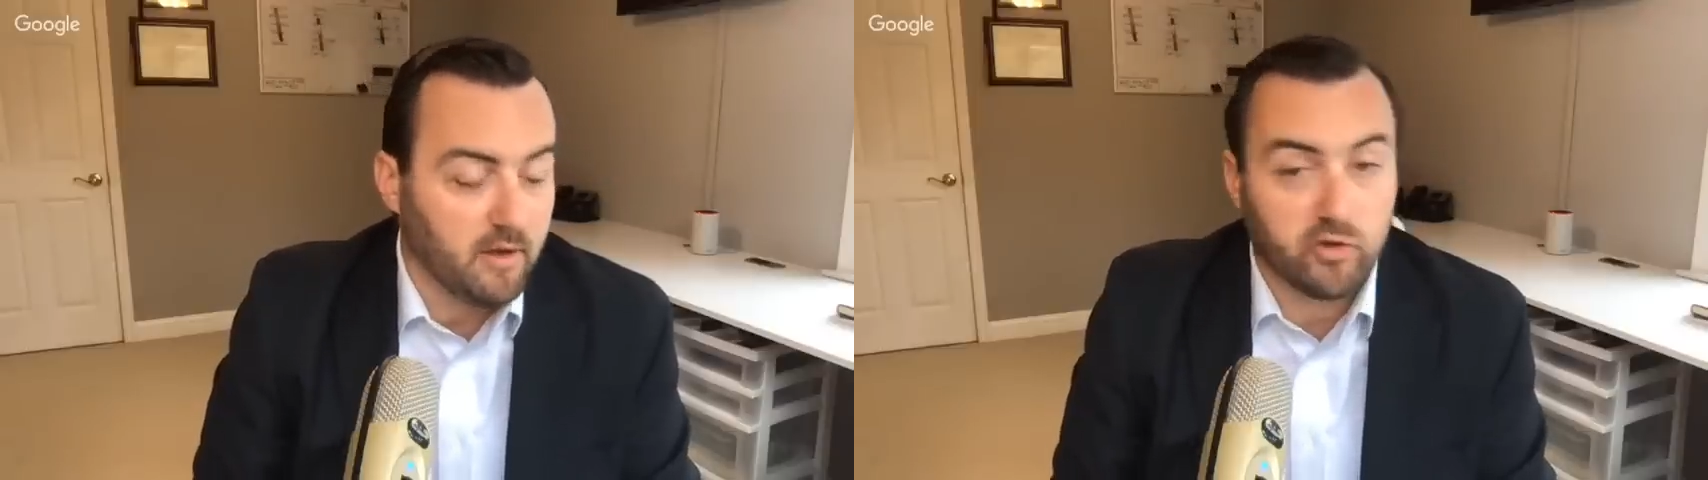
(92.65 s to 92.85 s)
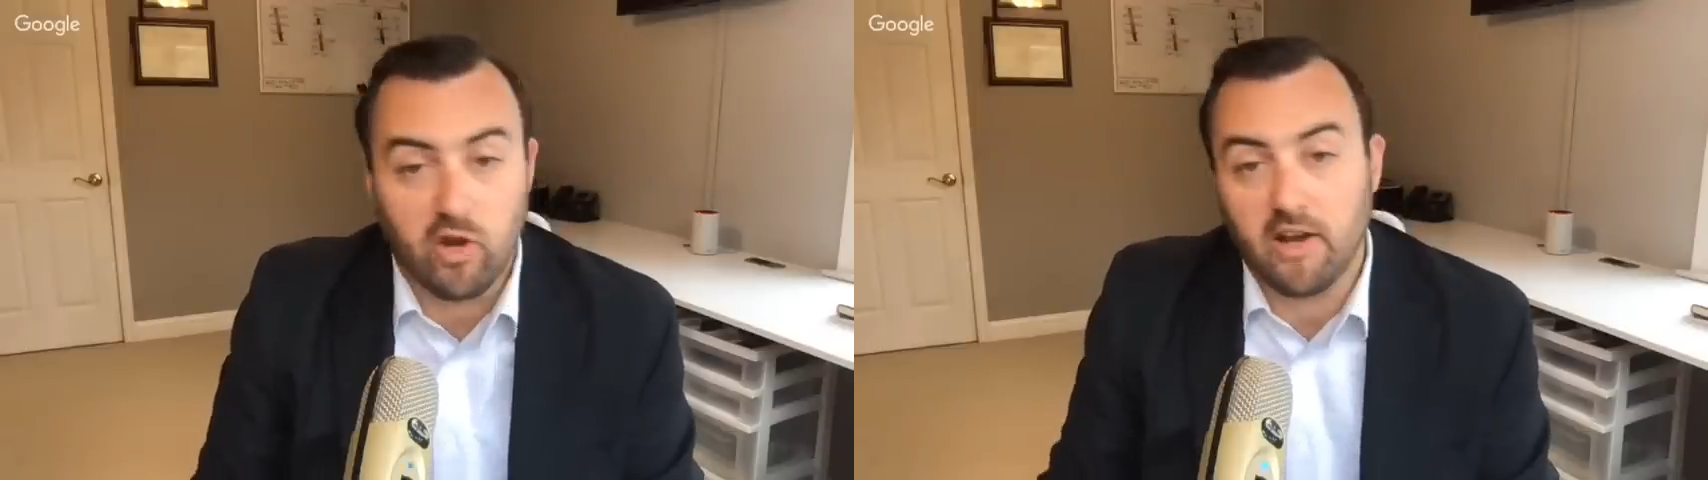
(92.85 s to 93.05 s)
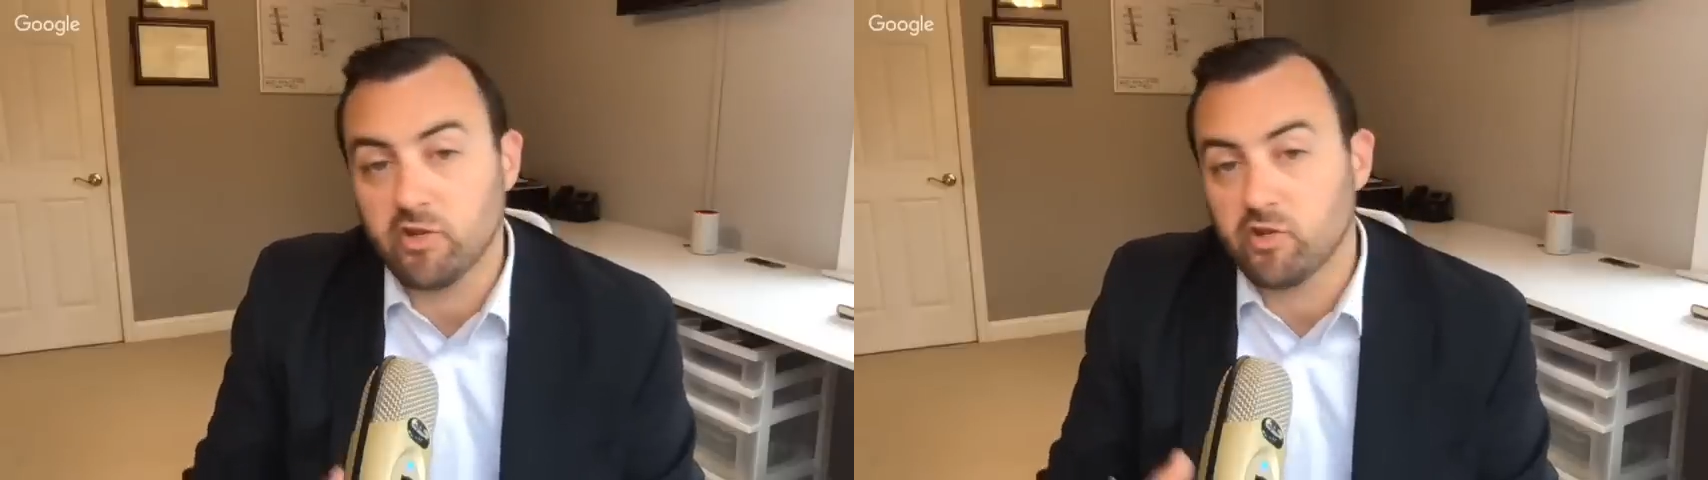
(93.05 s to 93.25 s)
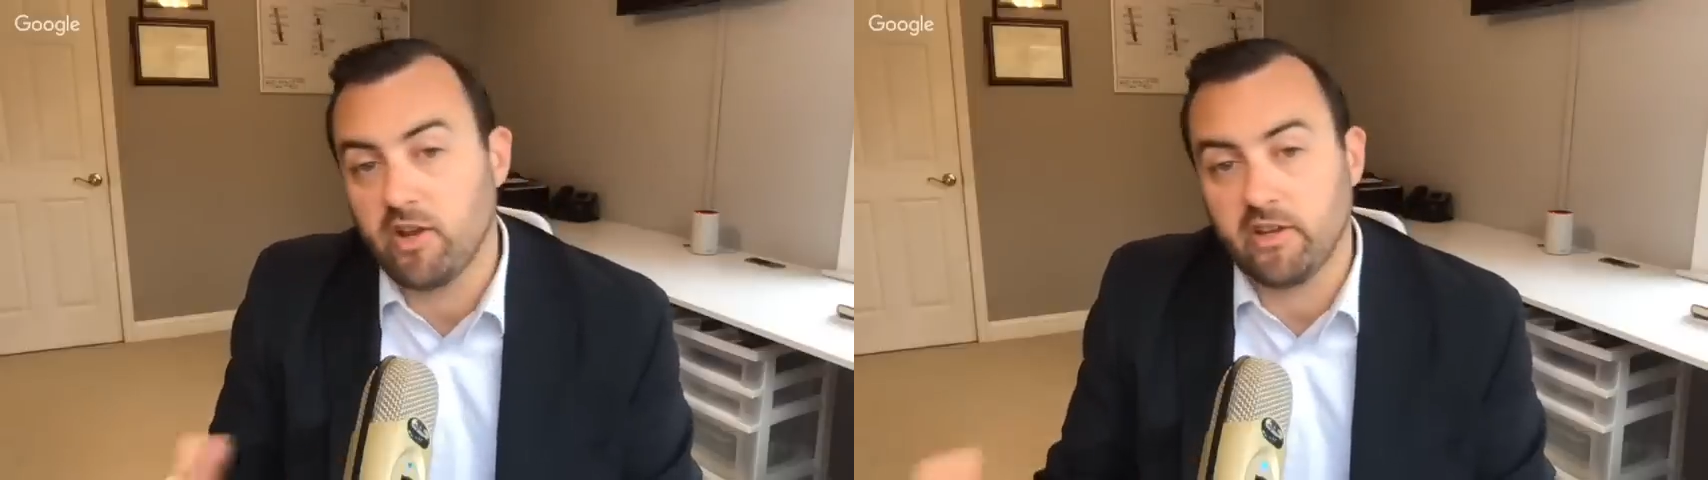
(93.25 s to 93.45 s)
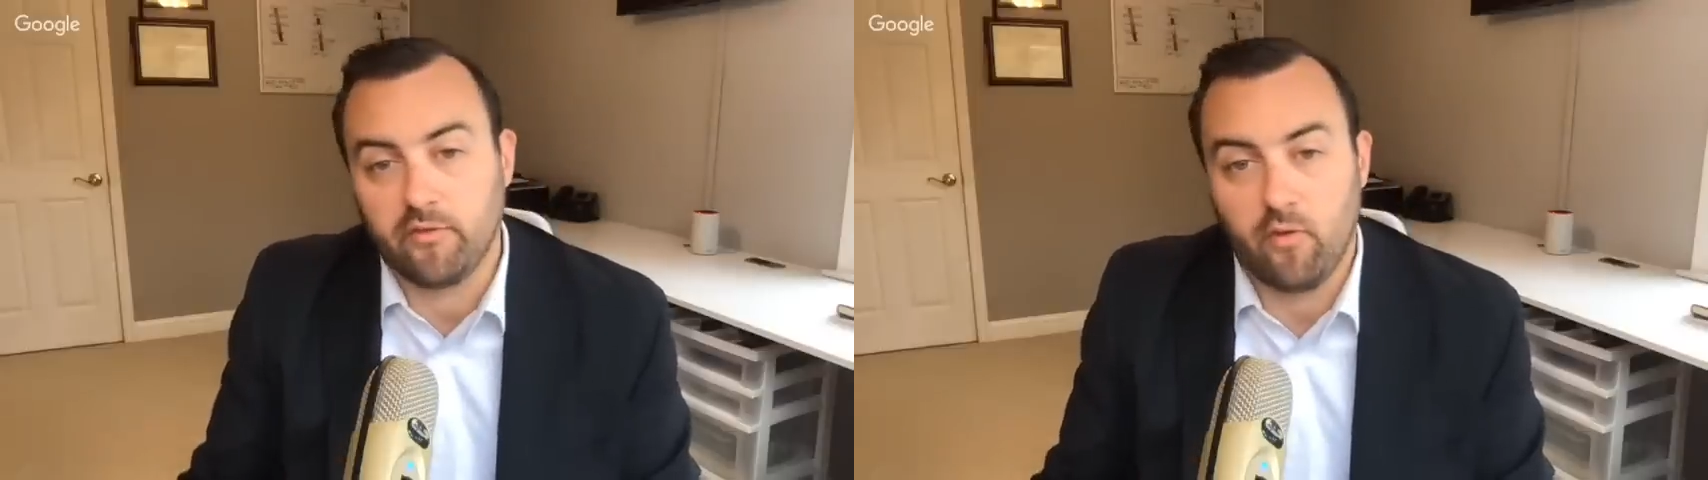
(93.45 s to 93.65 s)
they're trying to
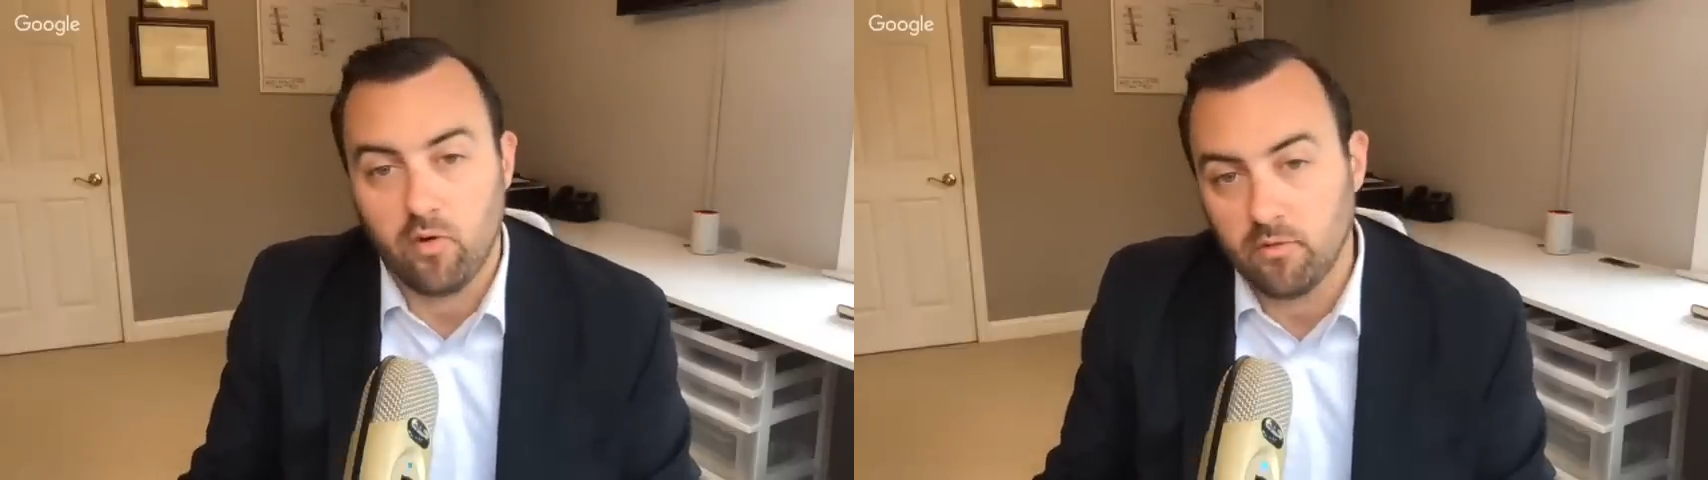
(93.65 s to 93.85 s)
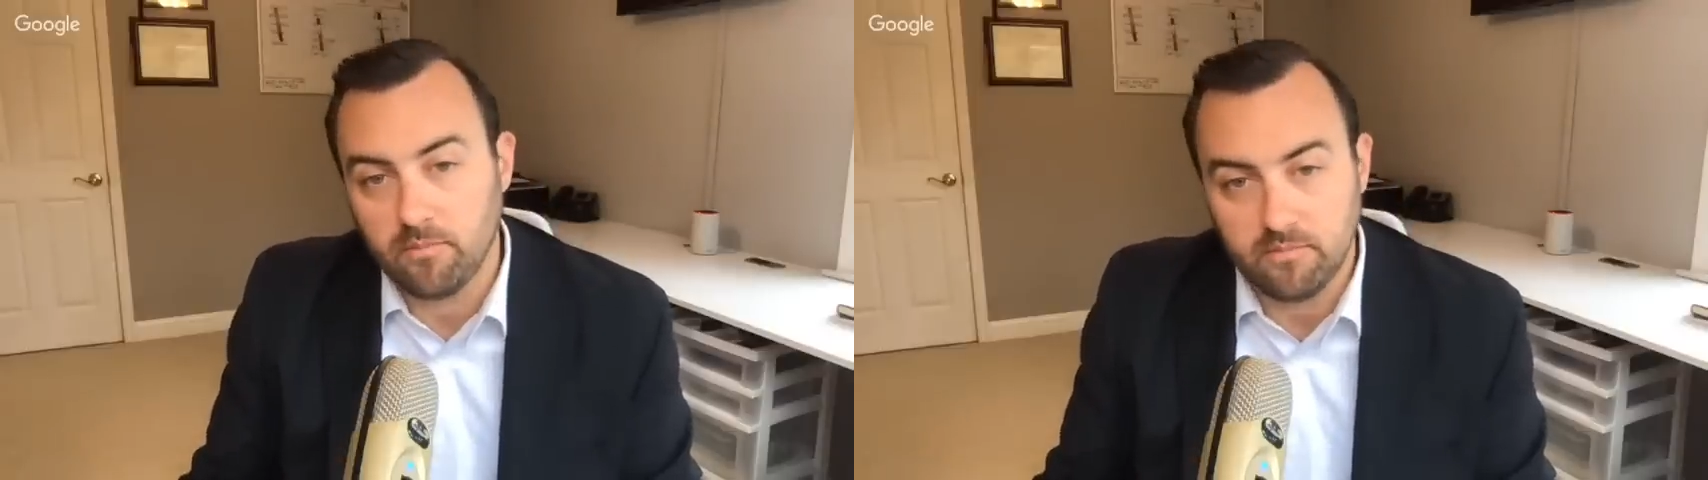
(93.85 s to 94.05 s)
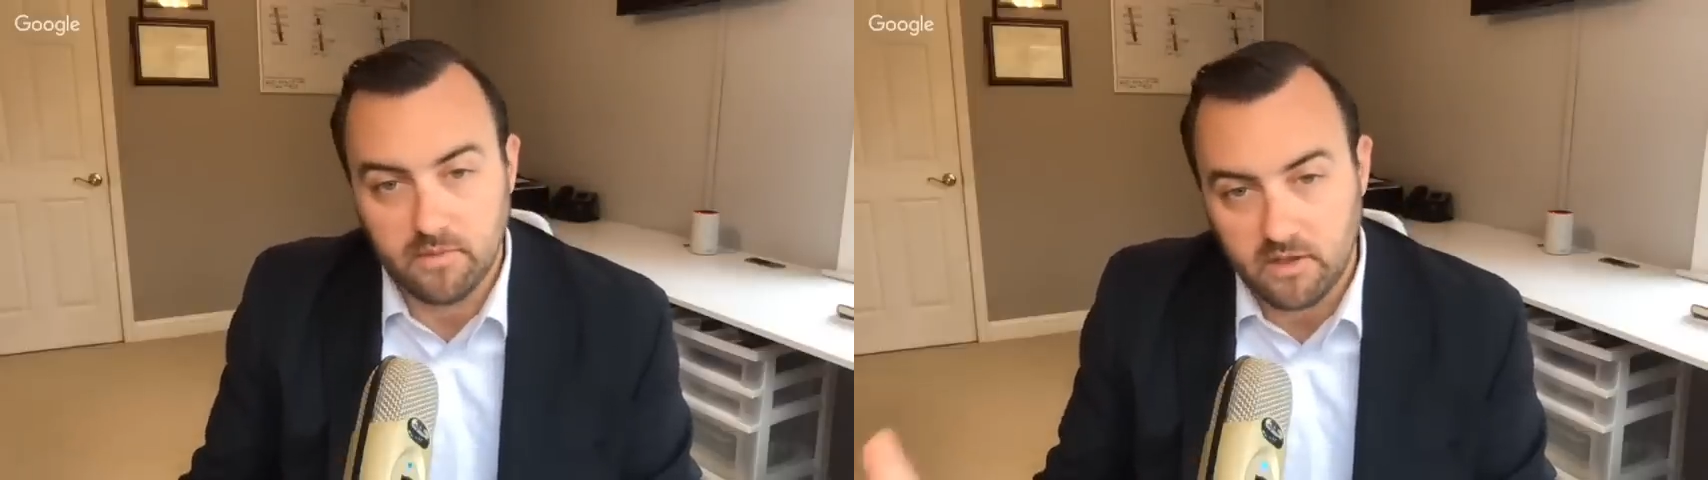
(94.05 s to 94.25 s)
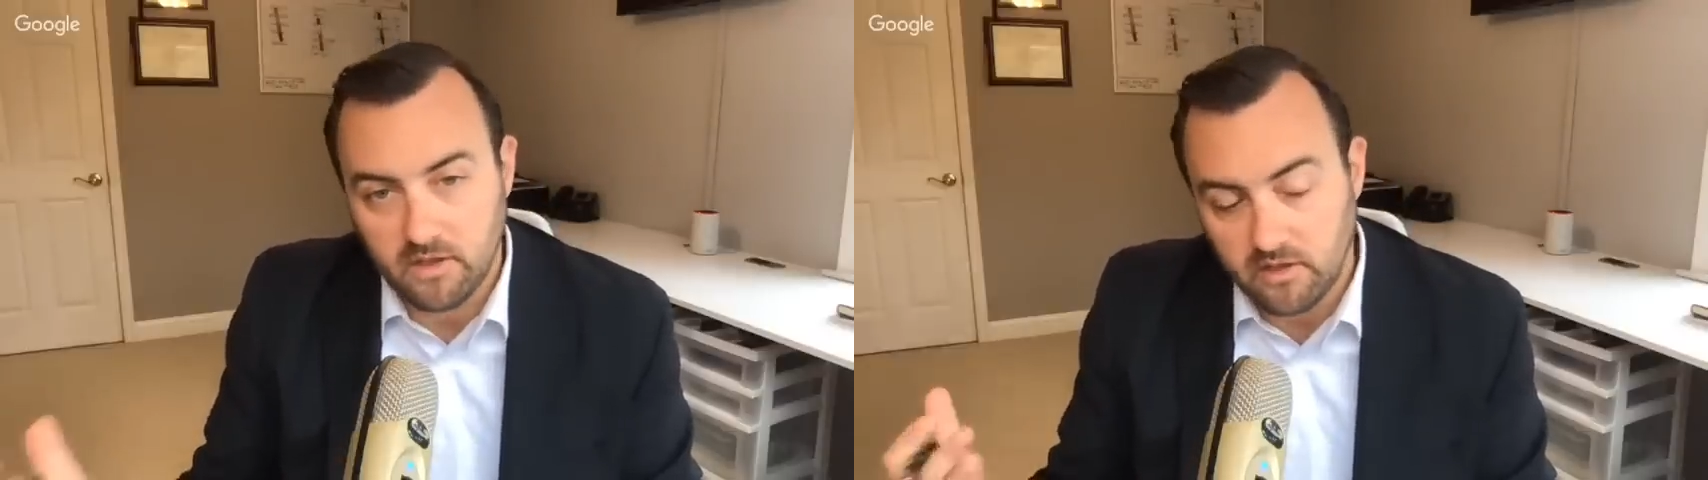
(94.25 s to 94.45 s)
transform